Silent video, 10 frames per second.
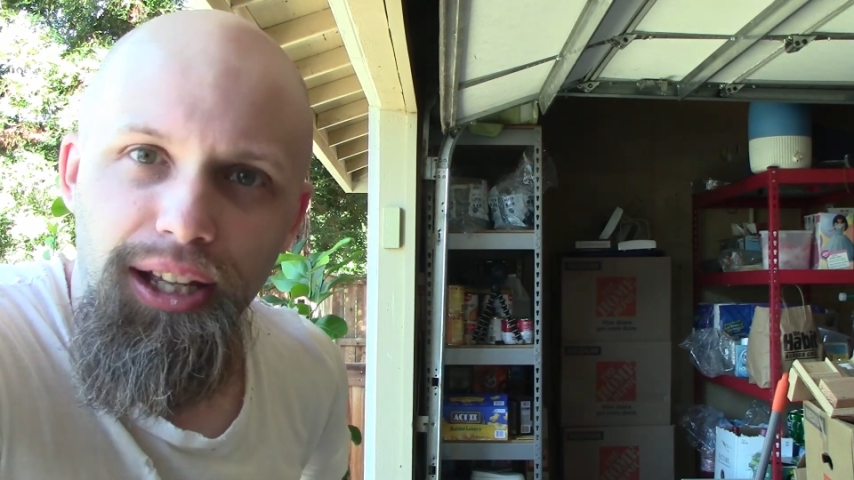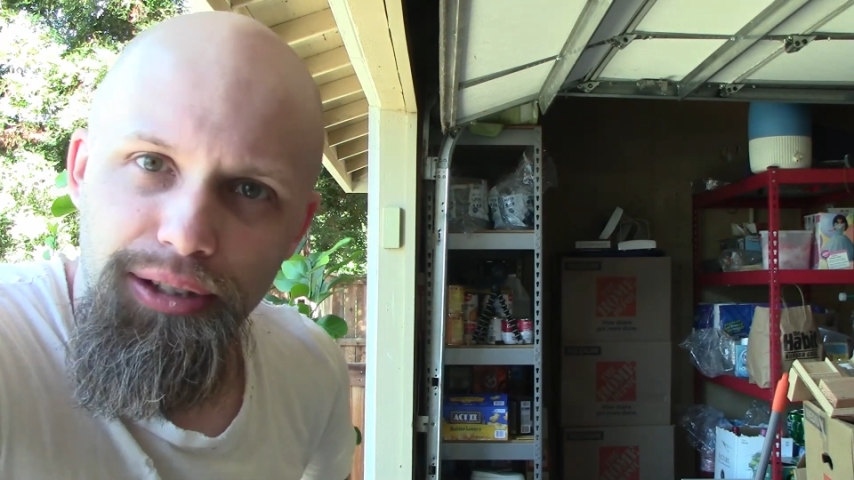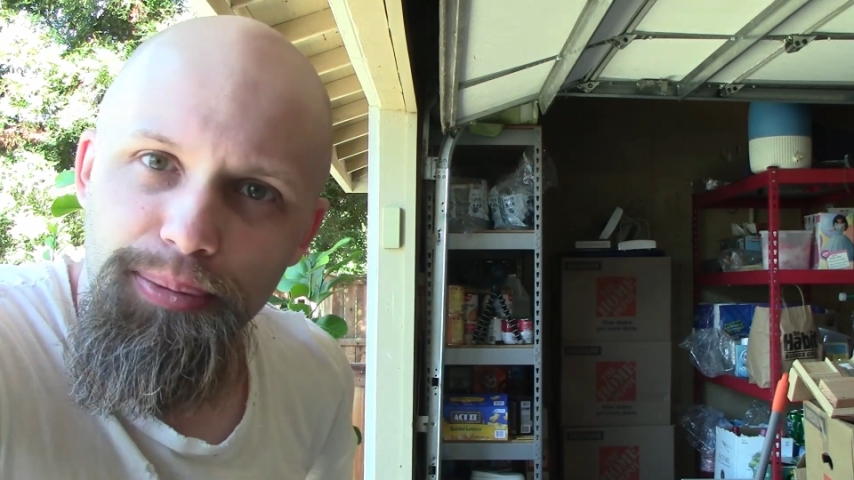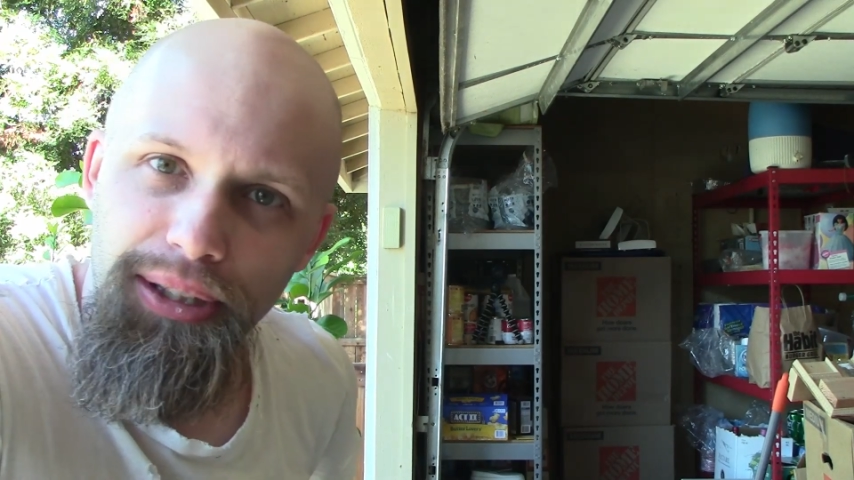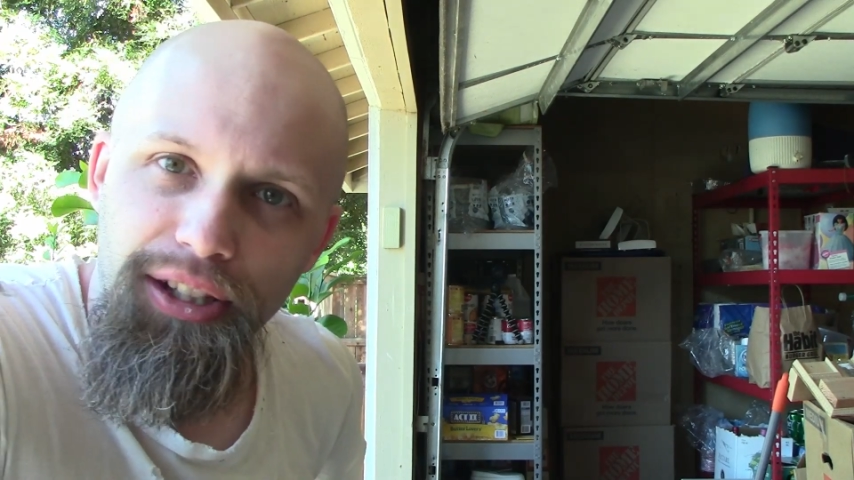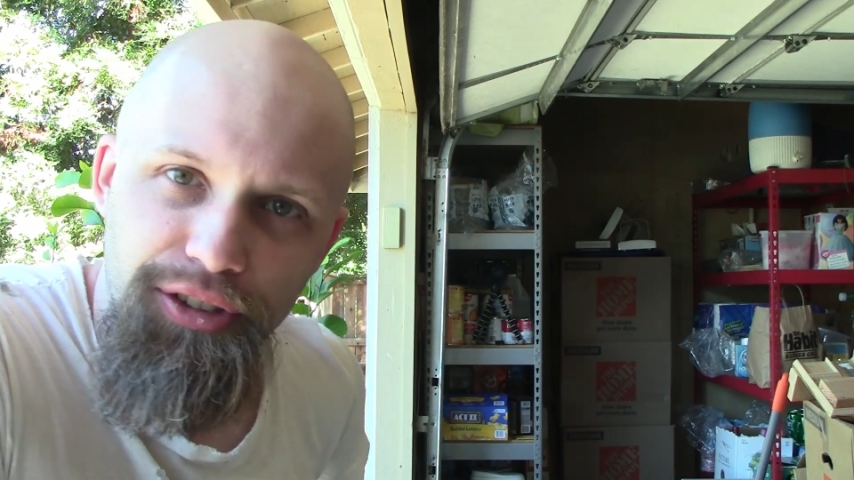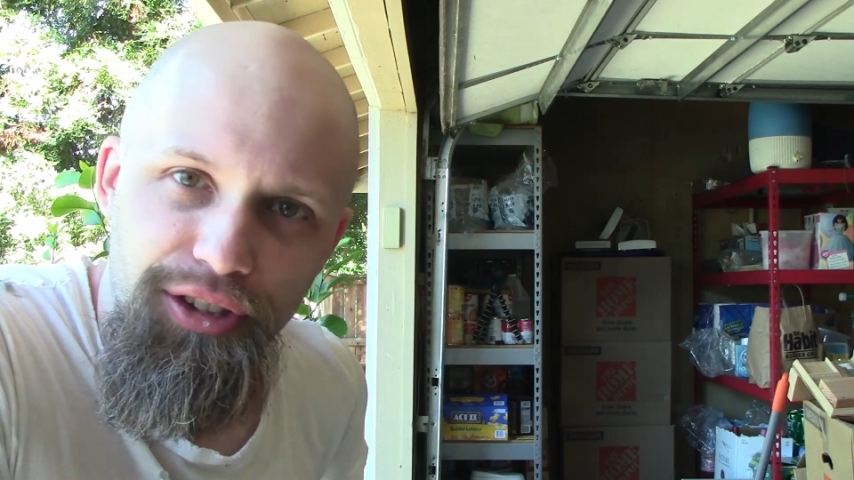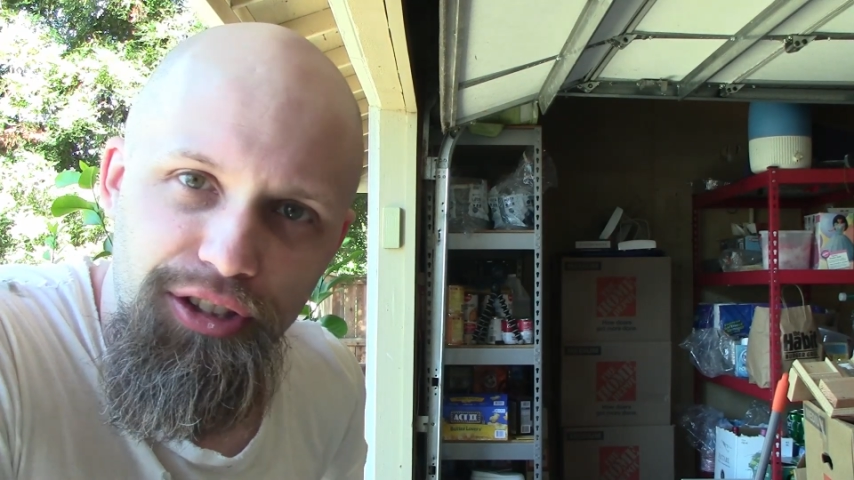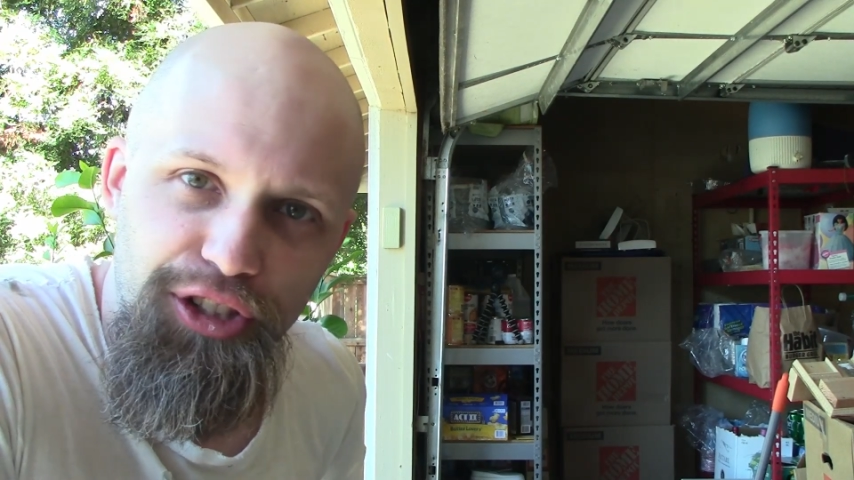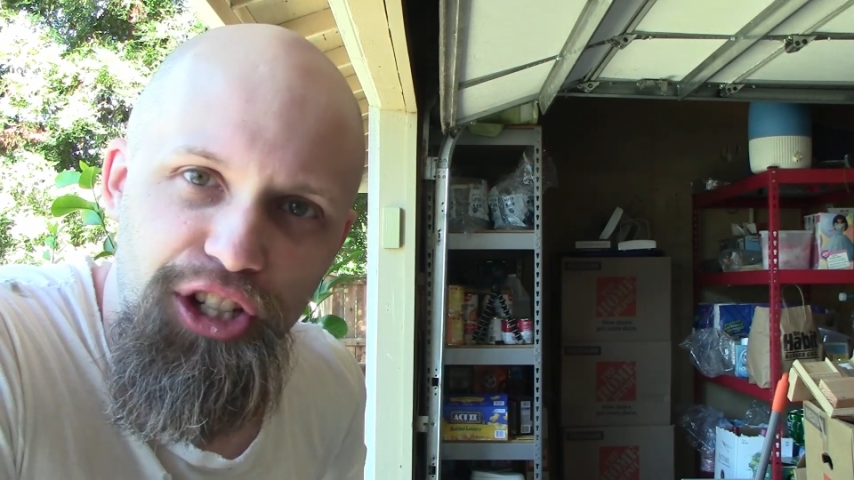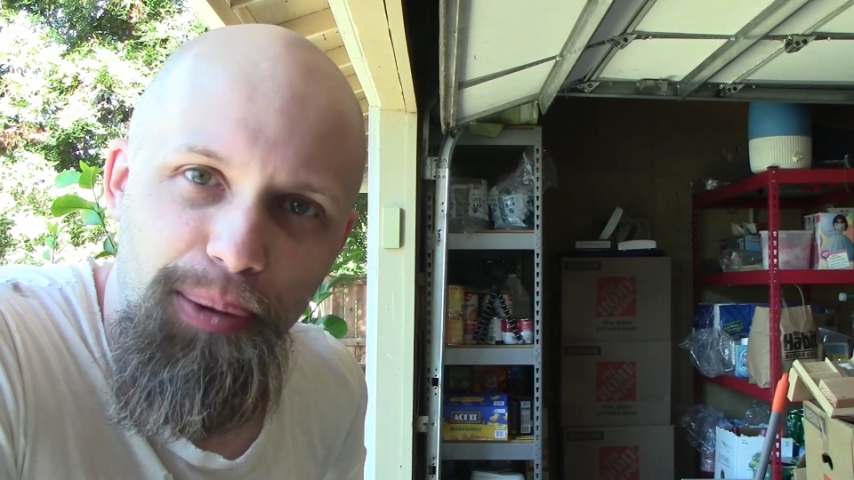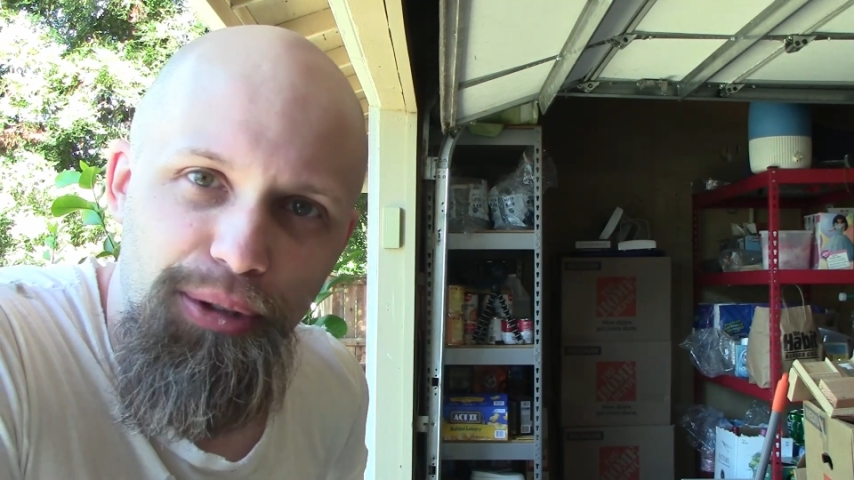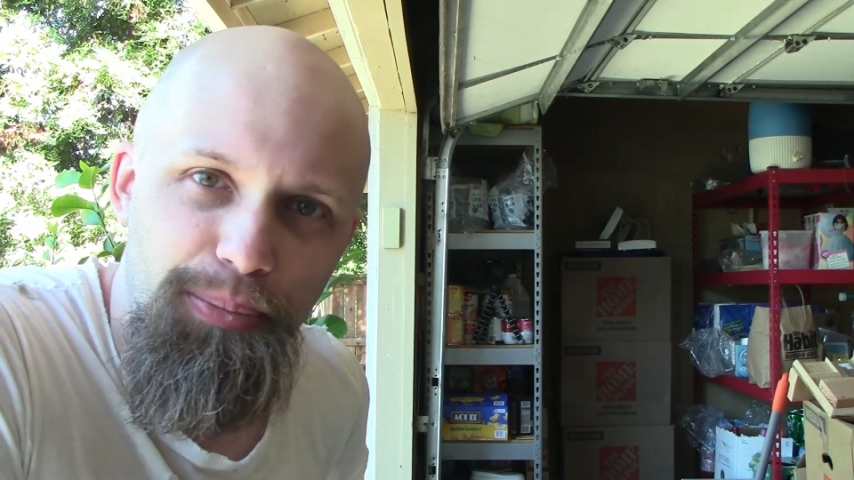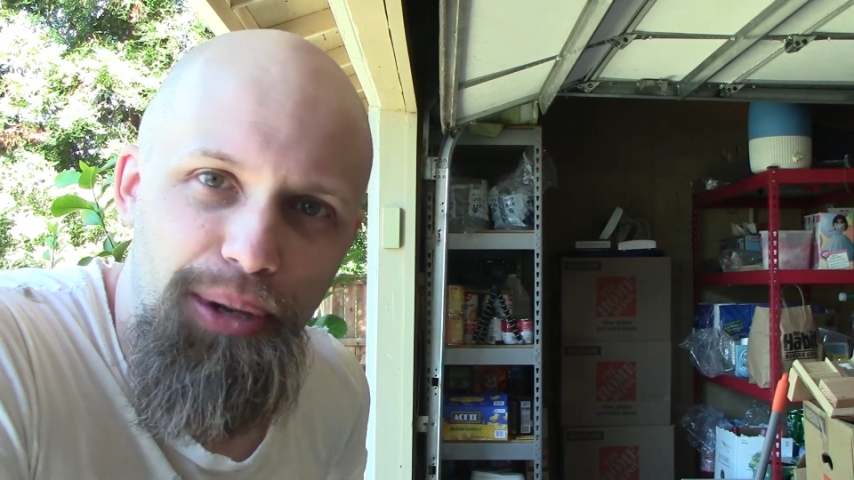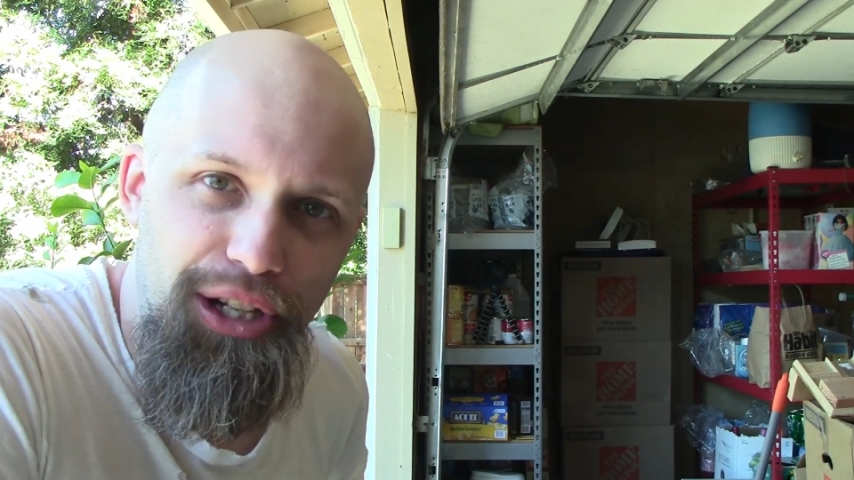let's make this a
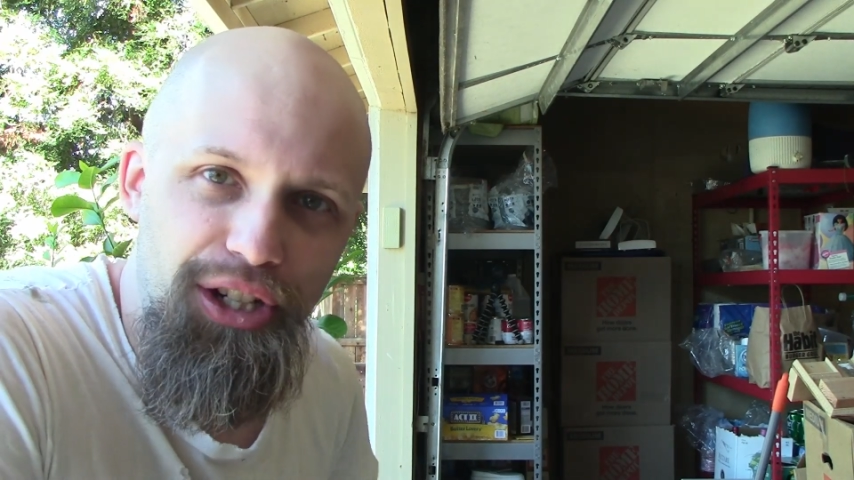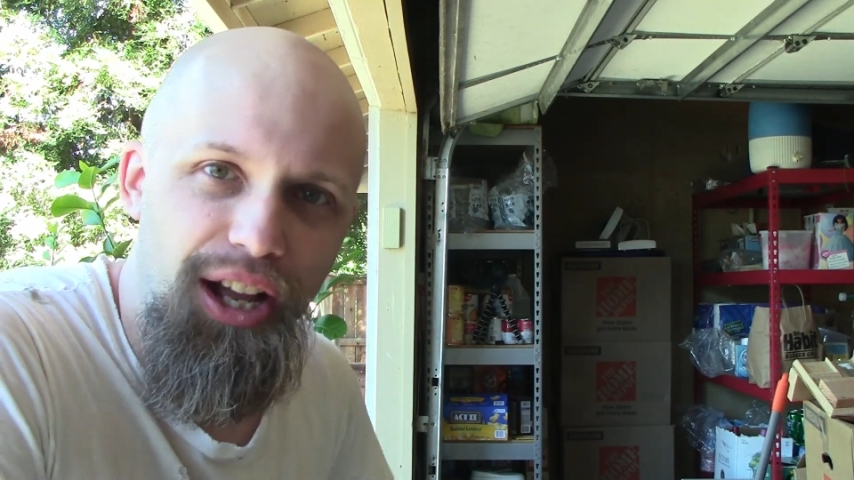shameless pitch.